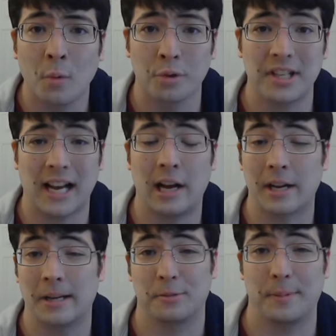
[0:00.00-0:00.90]
we'll see how it
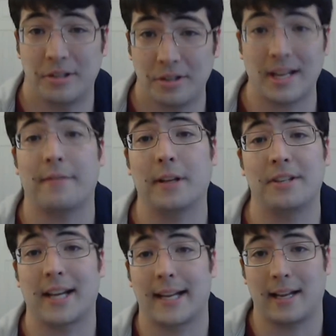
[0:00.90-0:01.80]
goes, but you should definitely
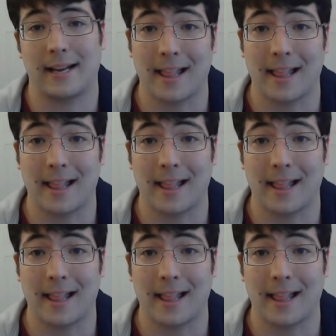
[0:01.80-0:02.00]
check it out.